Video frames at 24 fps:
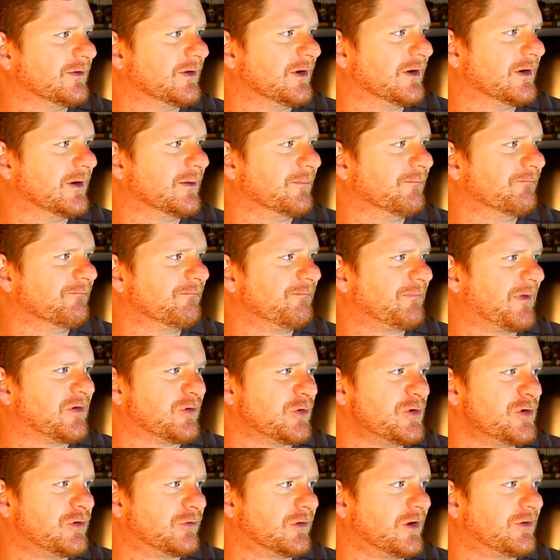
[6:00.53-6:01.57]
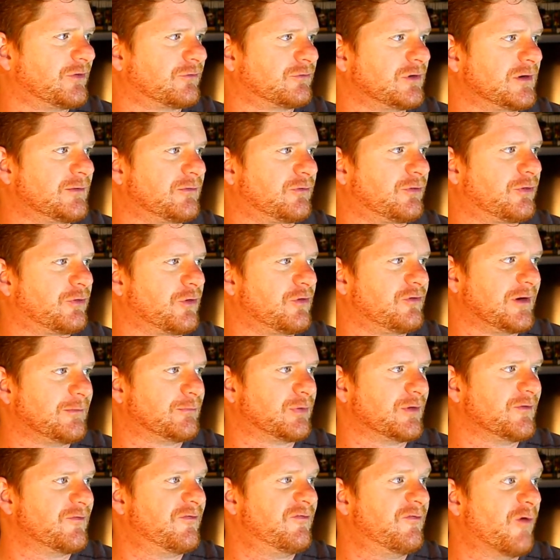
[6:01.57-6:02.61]
and it's only raised
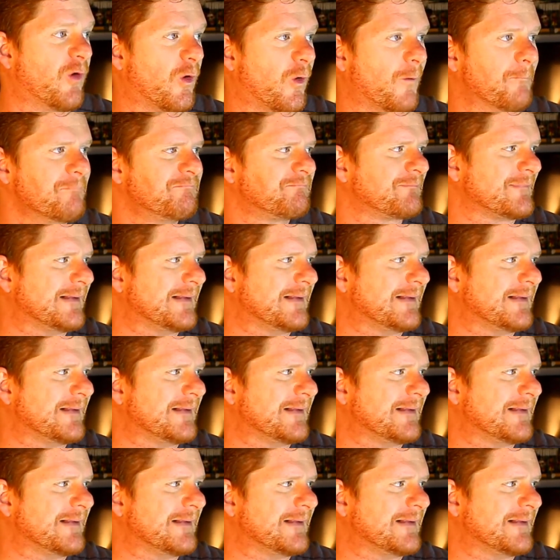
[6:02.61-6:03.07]
13.4.